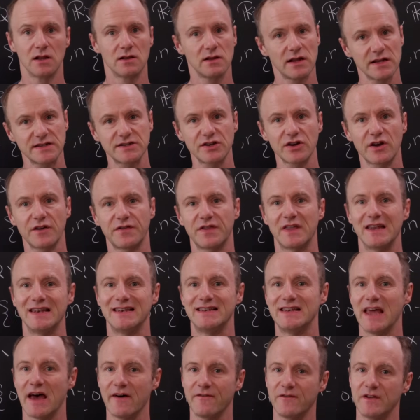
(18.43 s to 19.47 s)
let's look at the
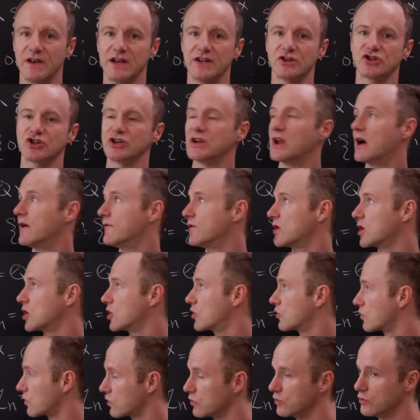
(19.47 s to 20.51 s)
definition of a
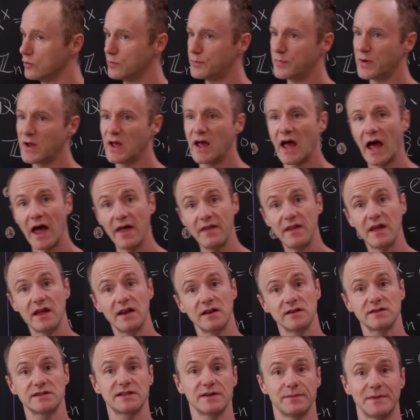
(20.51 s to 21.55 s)
group and
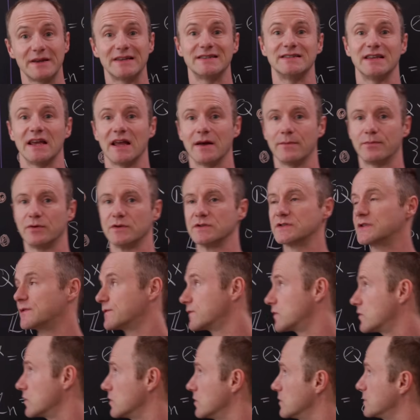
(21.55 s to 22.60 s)
then some examples
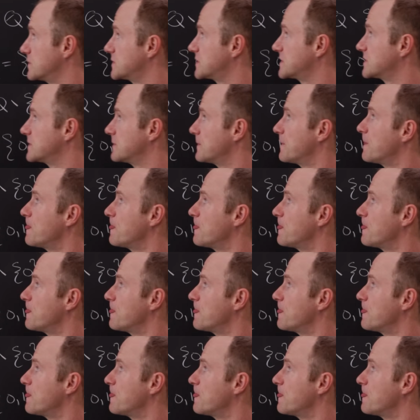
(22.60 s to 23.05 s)
of groups.